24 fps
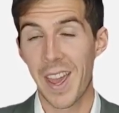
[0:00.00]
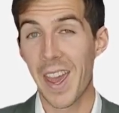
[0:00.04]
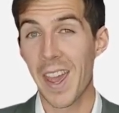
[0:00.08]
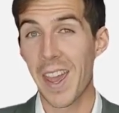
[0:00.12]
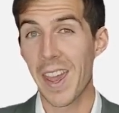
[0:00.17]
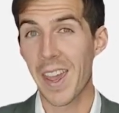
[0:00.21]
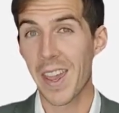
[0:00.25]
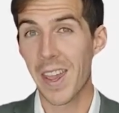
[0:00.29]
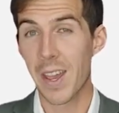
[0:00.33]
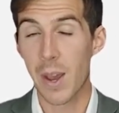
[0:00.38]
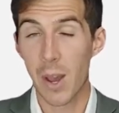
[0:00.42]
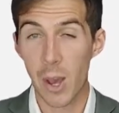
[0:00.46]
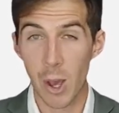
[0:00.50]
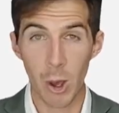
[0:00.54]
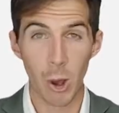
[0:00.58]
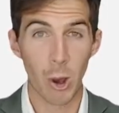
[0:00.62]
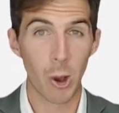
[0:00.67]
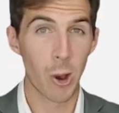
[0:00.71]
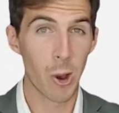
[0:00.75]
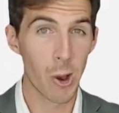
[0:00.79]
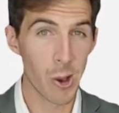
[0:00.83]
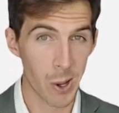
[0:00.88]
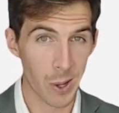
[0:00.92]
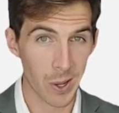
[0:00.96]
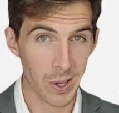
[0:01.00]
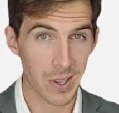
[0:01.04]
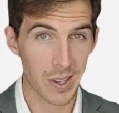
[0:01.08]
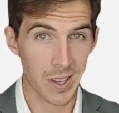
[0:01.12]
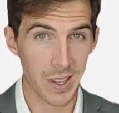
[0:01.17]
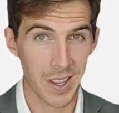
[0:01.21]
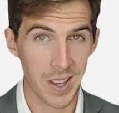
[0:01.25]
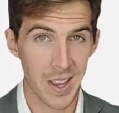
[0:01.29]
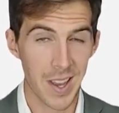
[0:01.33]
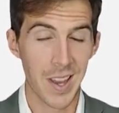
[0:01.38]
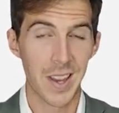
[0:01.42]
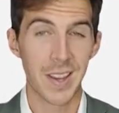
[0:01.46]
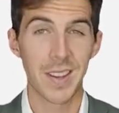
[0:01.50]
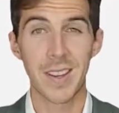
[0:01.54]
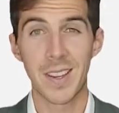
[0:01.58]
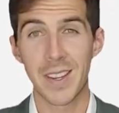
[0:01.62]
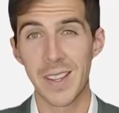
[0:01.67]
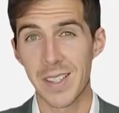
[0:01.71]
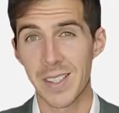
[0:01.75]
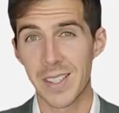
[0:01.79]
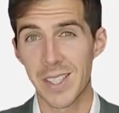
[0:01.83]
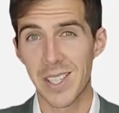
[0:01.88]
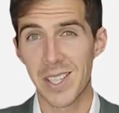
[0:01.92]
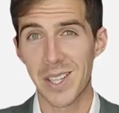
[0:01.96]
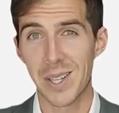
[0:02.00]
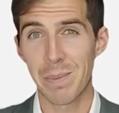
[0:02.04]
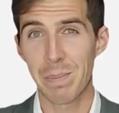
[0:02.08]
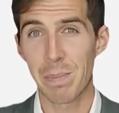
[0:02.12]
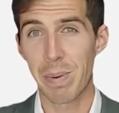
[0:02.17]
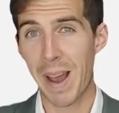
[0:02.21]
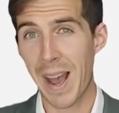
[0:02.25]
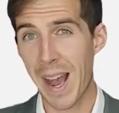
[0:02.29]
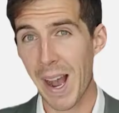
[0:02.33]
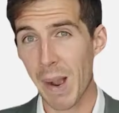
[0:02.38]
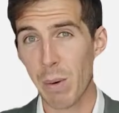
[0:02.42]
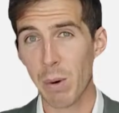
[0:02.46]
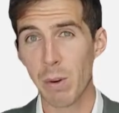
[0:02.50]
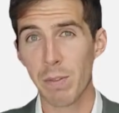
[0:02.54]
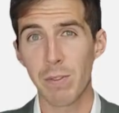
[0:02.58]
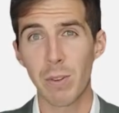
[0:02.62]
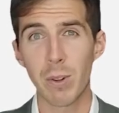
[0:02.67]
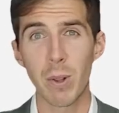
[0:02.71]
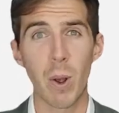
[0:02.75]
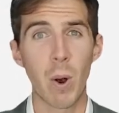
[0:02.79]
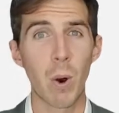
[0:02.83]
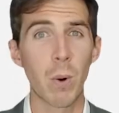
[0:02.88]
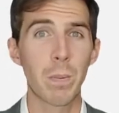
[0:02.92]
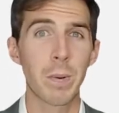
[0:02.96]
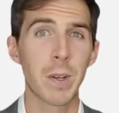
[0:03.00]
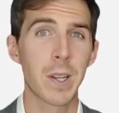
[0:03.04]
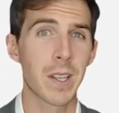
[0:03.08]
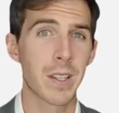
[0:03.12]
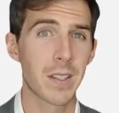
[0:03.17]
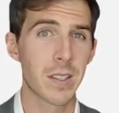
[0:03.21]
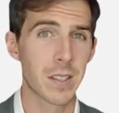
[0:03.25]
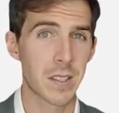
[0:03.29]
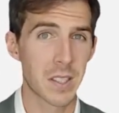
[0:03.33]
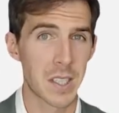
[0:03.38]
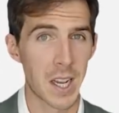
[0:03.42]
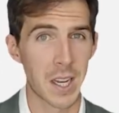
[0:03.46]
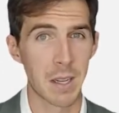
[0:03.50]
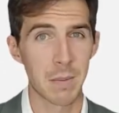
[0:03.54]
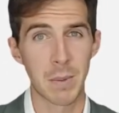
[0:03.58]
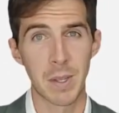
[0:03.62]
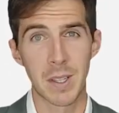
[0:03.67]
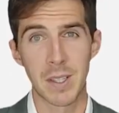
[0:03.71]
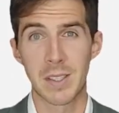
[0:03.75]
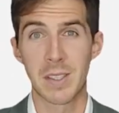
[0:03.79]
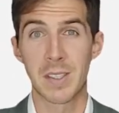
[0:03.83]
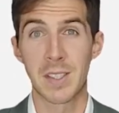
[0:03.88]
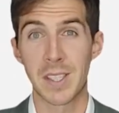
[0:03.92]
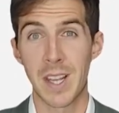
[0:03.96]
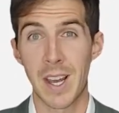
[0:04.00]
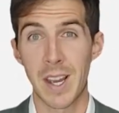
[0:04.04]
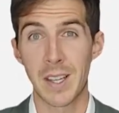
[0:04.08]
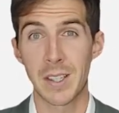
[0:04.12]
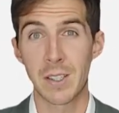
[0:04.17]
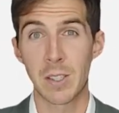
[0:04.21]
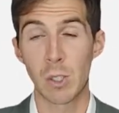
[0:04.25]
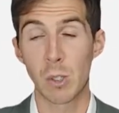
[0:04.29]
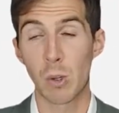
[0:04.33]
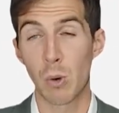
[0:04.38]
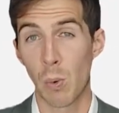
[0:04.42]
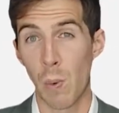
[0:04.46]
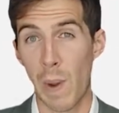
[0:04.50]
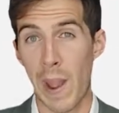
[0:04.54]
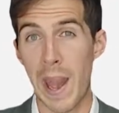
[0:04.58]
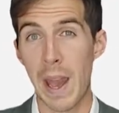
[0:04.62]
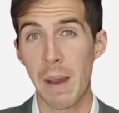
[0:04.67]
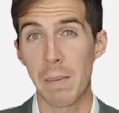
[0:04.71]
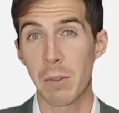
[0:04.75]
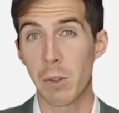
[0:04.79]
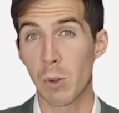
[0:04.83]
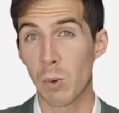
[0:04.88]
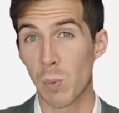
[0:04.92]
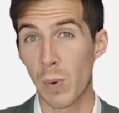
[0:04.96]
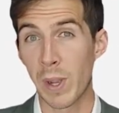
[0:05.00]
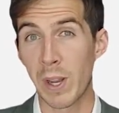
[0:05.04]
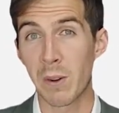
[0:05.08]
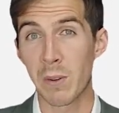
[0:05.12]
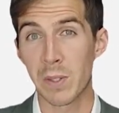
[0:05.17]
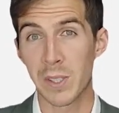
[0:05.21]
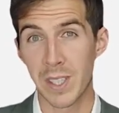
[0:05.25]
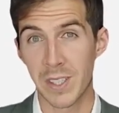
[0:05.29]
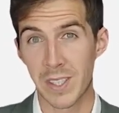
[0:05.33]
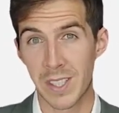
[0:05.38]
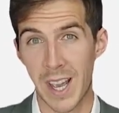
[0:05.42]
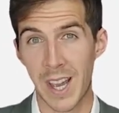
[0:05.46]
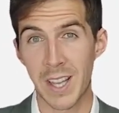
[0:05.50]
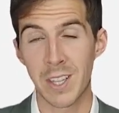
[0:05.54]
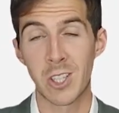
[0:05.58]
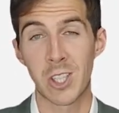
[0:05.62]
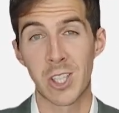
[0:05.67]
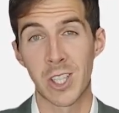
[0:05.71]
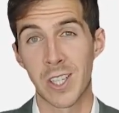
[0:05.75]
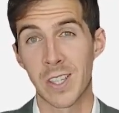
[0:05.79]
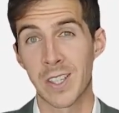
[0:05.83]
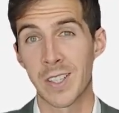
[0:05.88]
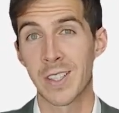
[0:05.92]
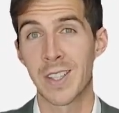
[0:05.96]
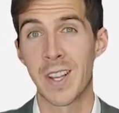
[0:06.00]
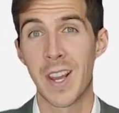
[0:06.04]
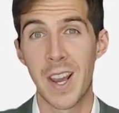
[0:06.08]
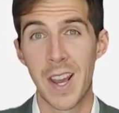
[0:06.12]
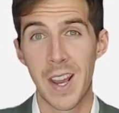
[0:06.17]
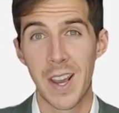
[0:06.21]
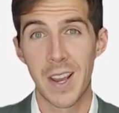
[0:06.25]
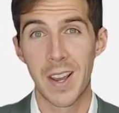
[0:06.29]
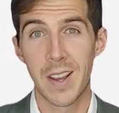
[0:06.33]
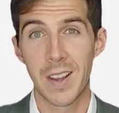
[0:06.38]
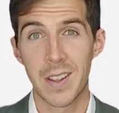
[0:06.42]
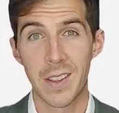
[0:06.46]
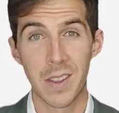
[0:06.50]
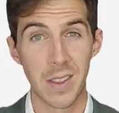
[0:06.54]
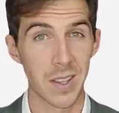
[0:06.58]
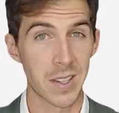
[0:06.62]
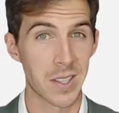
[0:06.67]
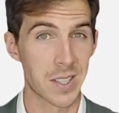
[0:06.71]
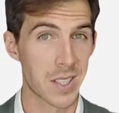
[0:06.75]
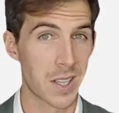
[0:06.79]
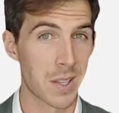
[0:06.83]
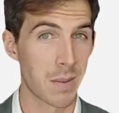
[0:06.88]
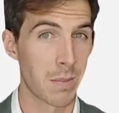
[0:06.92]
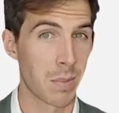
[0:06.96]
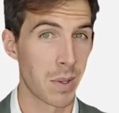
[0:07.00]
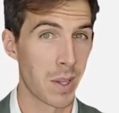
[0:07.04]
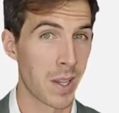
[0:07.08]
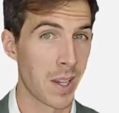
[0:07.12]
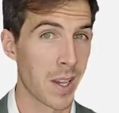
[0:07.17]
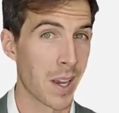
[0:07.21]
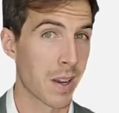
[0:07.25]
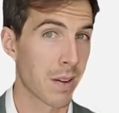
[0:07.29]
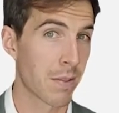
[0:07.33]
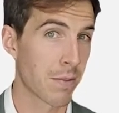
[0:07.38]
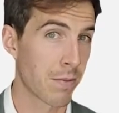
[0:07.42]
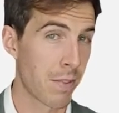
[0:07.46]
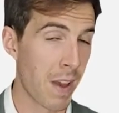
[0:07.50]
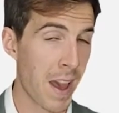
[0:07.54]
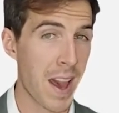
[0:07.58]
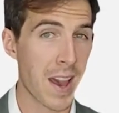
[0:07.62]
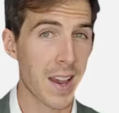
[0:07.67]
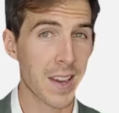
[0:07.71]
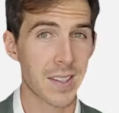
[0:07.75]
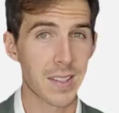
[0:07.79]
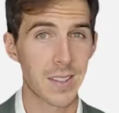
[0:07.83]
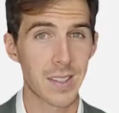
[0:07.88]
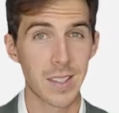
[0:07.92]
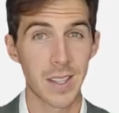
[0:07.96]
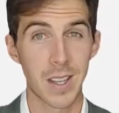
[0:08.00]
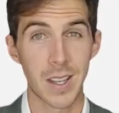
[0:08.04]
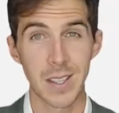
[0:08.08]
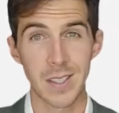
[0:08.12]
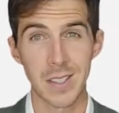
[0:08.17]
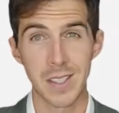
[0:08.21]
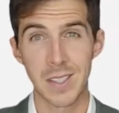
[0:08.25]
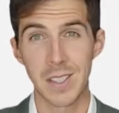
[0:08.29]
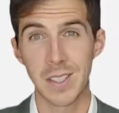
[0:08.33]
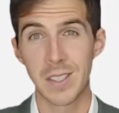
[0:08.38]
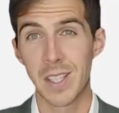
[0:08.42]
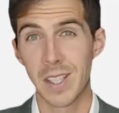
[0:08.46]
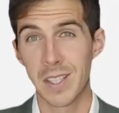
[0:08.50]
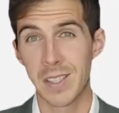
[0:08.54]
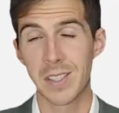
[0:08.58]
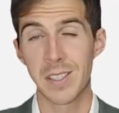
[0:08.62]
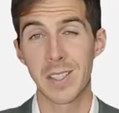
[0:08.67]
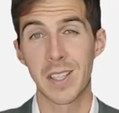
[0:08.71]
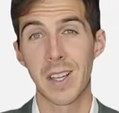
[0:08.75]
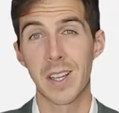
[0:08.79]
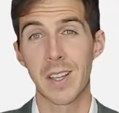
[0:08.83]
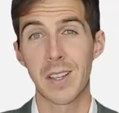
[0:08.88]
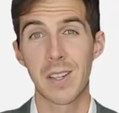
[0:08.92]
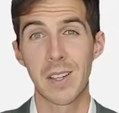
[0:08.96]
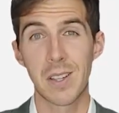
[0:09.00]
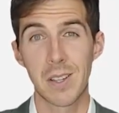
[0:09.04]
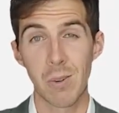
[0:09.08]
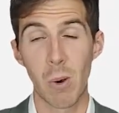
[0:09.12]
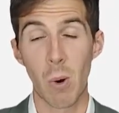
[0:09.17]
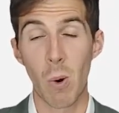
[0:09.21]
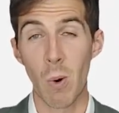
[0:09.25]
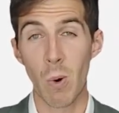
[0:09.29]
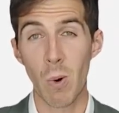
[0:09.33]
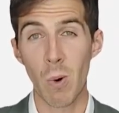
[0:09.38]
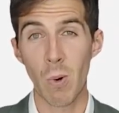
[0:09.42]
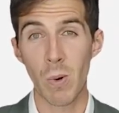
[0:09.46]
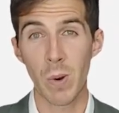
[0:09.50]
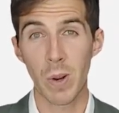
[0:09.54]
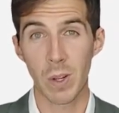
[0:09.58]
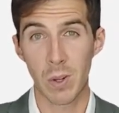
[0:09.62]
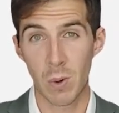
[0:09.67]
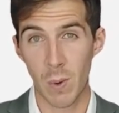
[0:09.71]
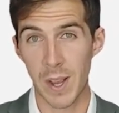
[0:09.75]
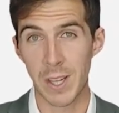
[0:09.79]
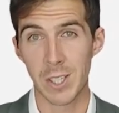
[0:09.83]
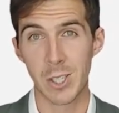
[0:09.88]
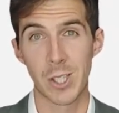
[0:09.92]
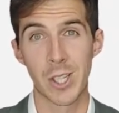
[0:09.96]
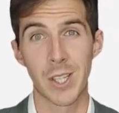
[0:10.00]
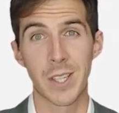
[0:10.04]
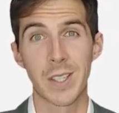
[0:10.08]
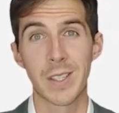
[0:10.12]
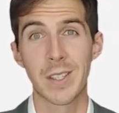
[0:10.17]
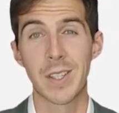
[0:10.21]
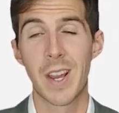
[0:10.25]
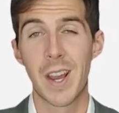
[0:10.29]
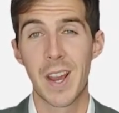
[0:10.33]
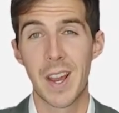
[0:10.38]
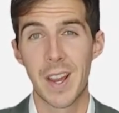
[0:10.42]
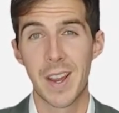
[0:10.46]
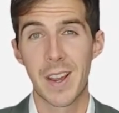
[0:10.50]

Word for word: A hook is a powerful opening statement designed to grab the reader's attention. This can be a fact, a statistic, or a question.